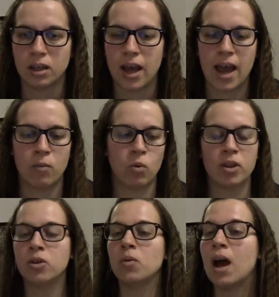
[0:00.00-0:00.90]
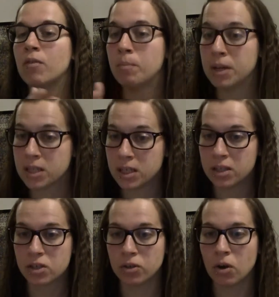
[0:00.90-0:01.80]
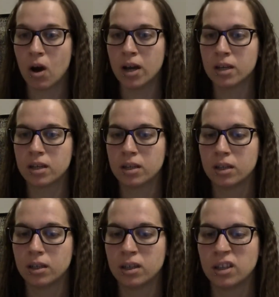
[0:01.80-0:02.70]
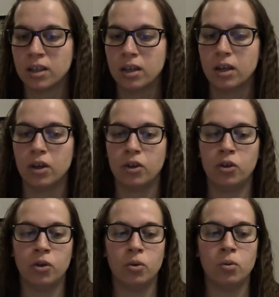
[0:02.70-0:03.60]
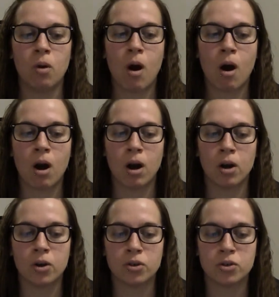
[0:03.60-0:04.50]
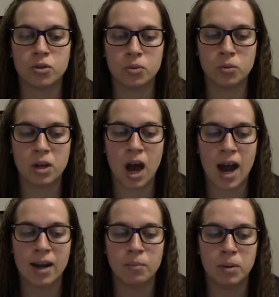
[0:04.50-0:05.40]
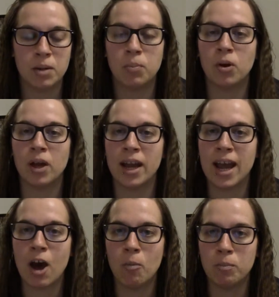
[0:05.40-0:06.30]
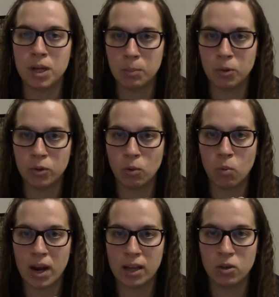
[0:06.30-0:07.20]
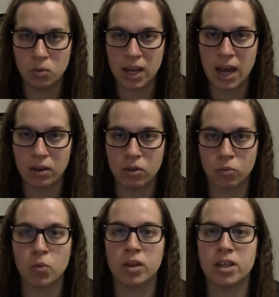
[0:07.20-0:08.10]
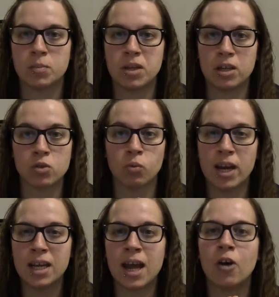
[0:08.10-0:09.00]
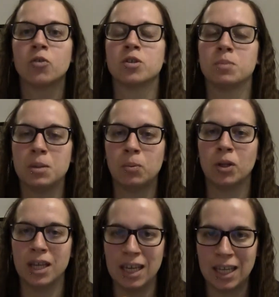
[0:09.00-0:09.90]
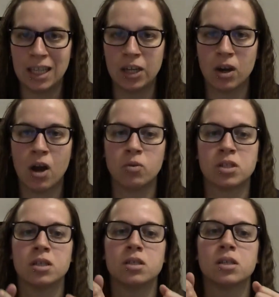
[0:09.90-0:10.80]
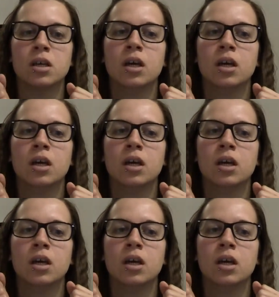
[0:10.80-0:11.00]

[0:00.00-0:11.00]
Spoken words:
And whether you have a business or not, you are to guide people and help people the way you can through this. Because right now there's people in their houses